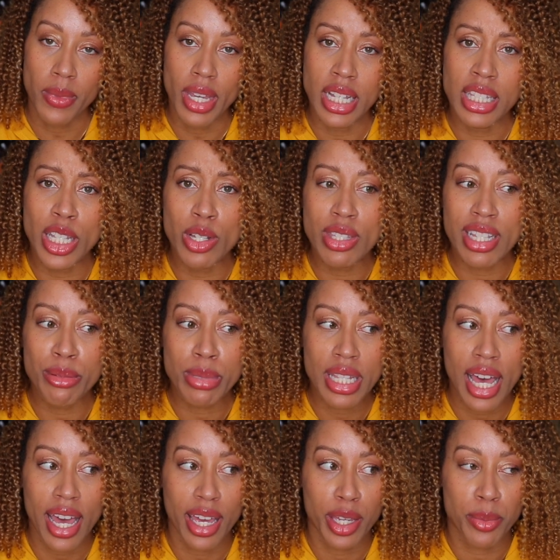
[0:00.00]
So
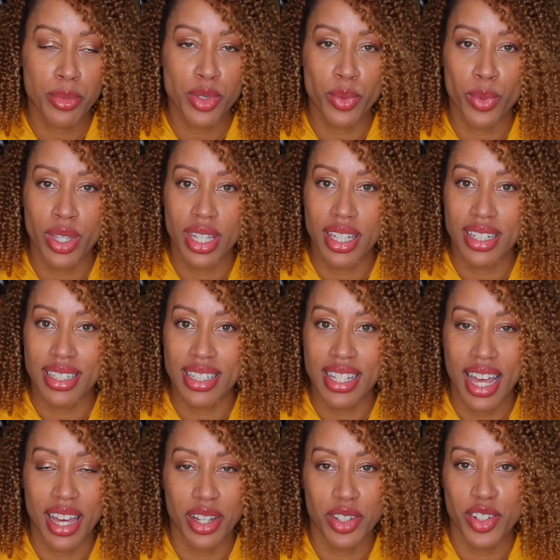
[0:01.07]
sometimes we just,
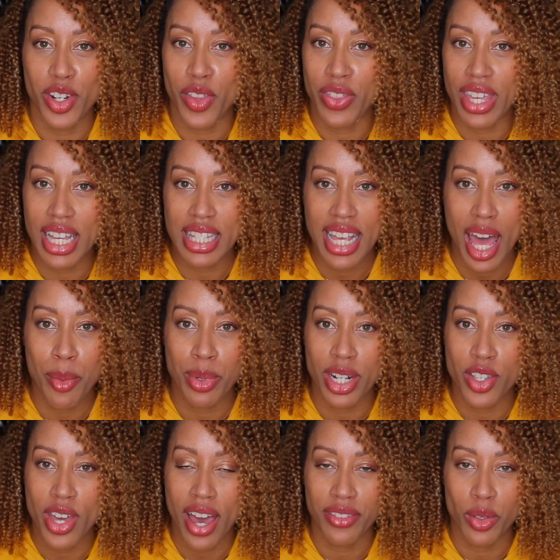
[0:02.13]
things happen
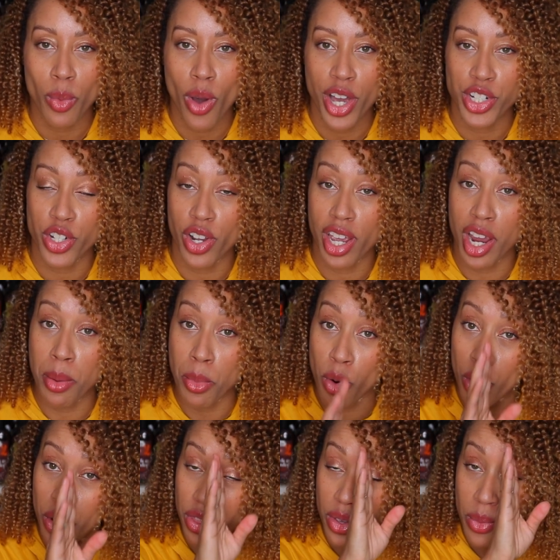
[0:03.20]
and you have to wash your hair
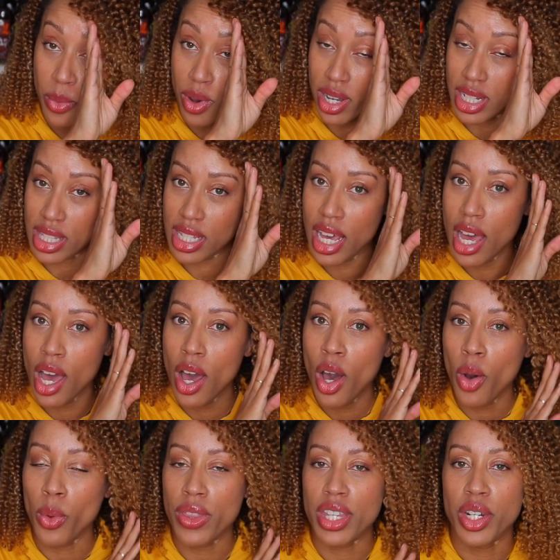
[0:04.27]
more than once
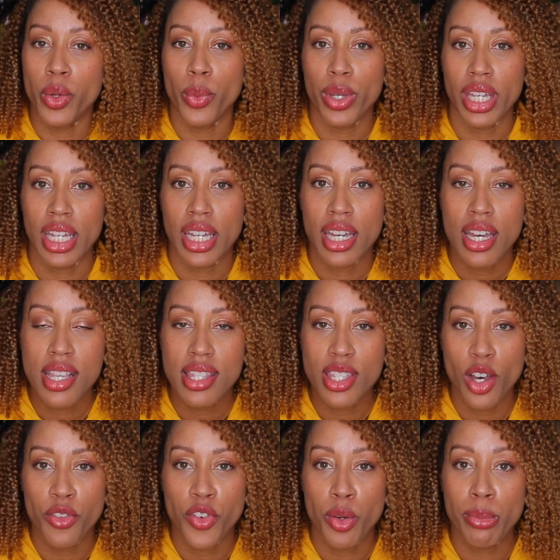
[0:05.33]
within a week.
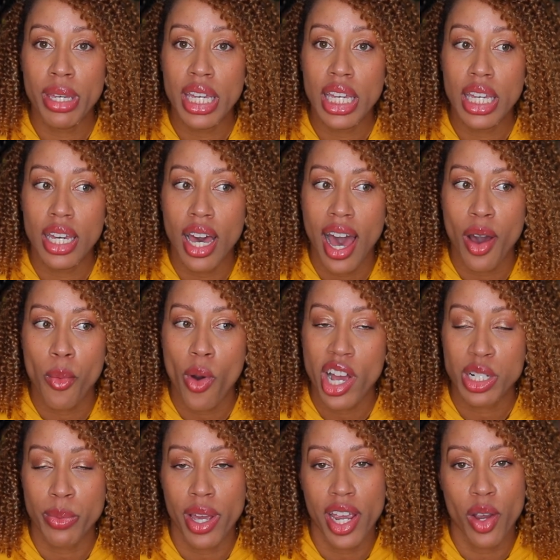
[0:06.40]
So for me, I
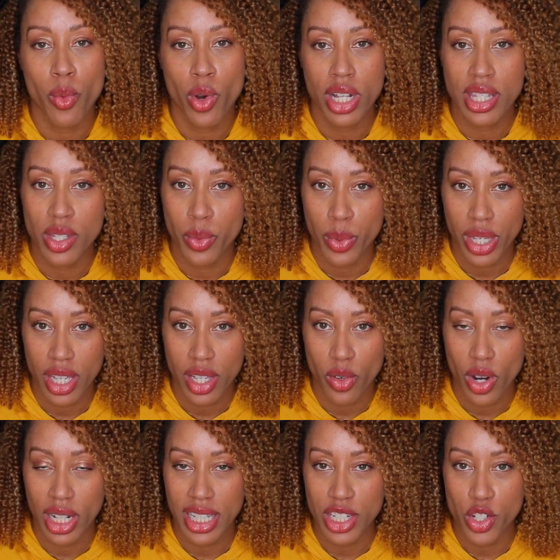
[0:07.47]
wash my hair once a week,
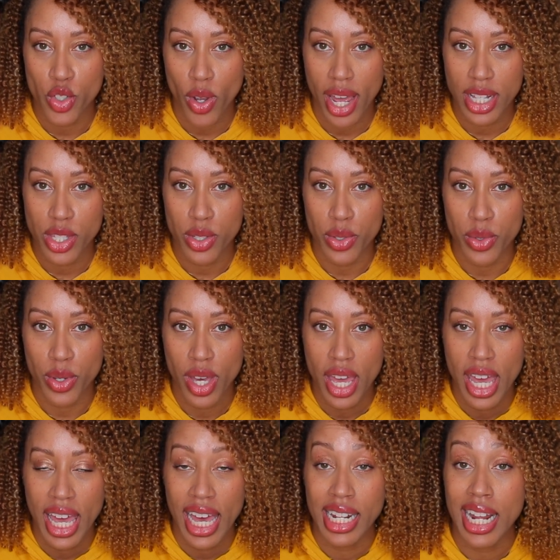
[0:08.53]
or at least try to.
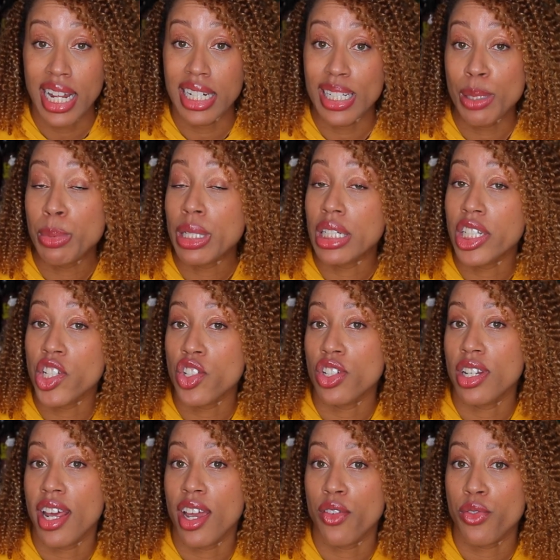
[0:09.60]
And I deep
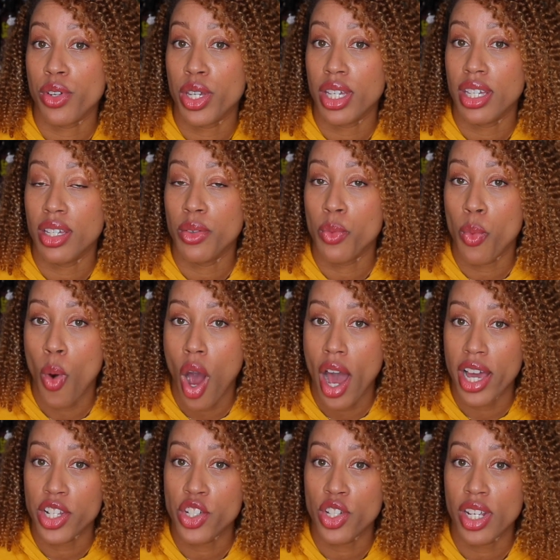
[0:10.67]
condition every
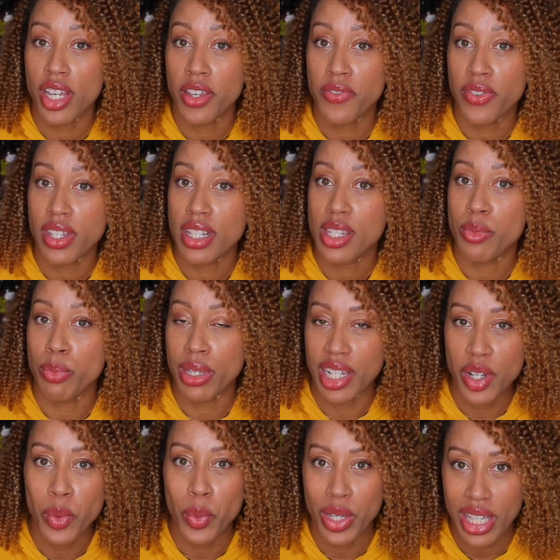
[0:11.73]
wash if it's been
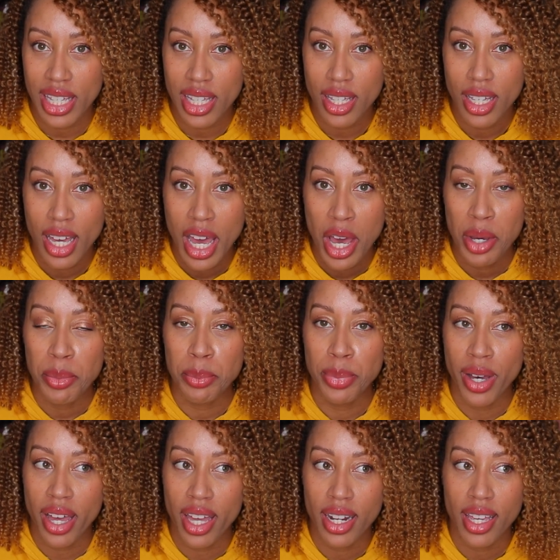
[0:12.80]
a week.
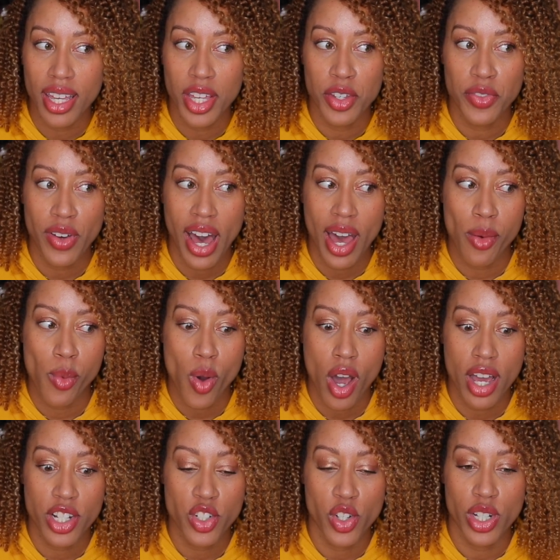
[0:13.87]
But if I
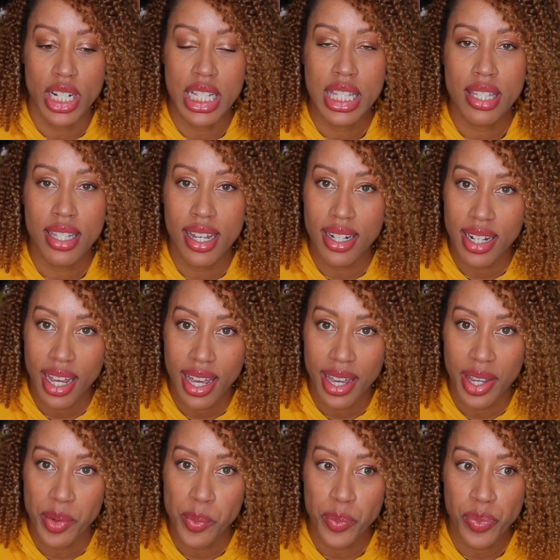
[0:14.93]
wash on a
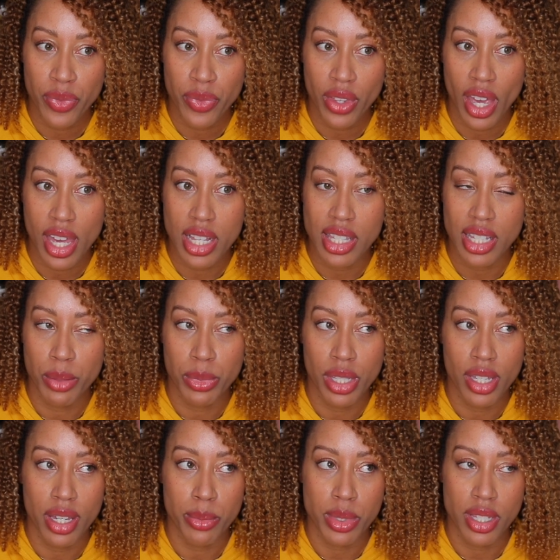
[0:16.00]
Sunday and something
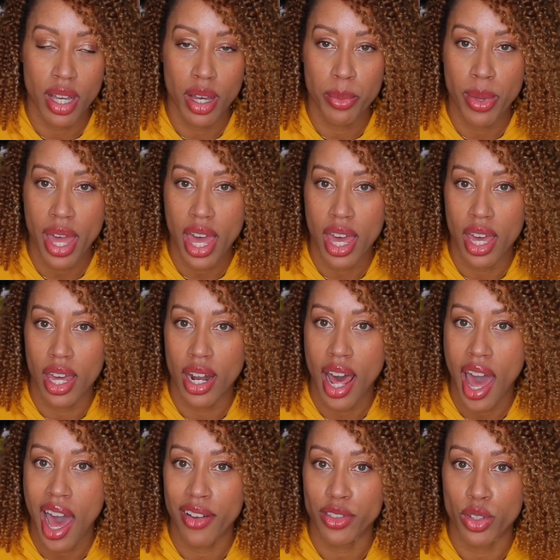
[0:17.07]
comes up and
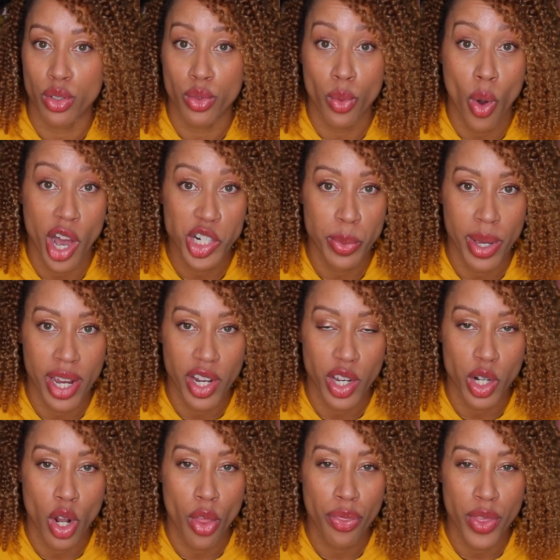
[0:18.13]
I have to wash my hair
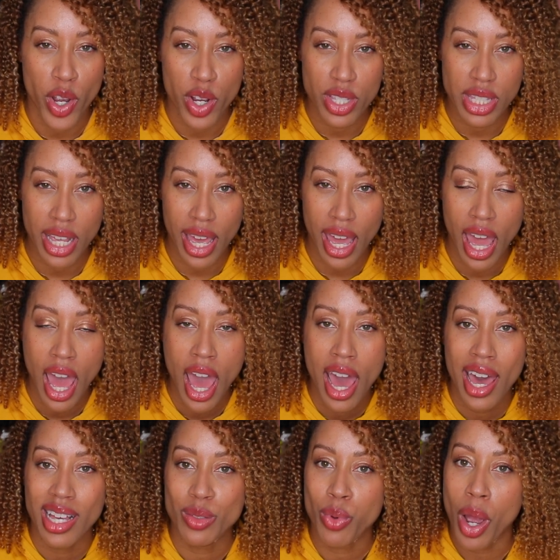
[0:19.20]
again on Thursday,
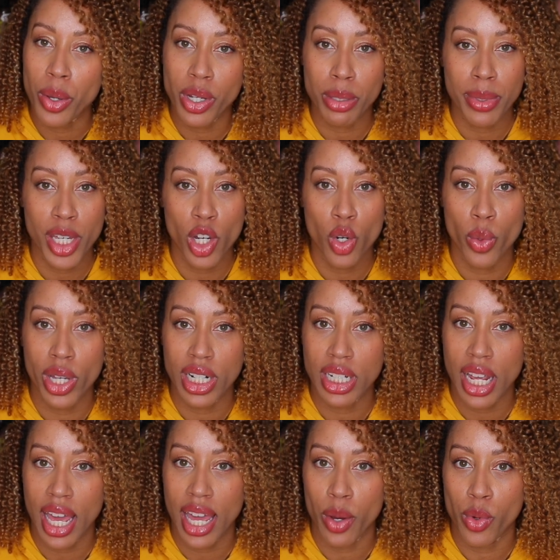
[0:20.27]
it's probably going to be a quick
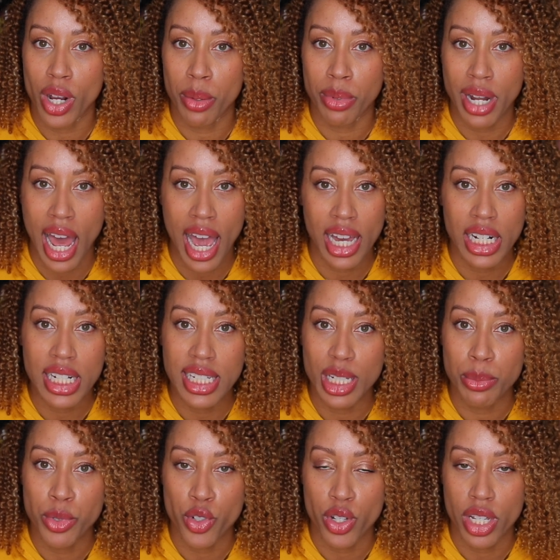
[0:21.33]
day where I'm not going to
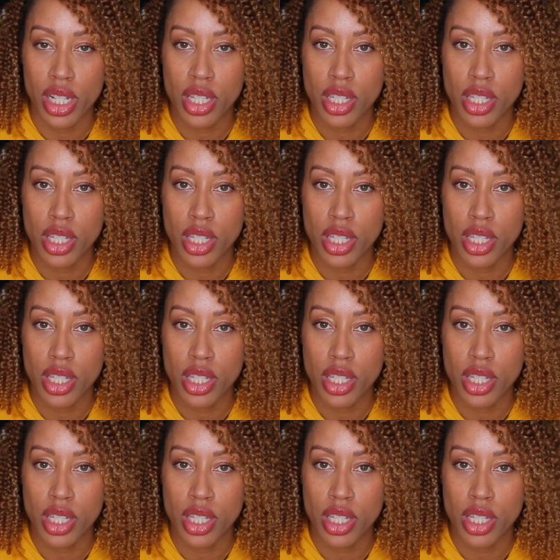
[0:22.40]
deep treat.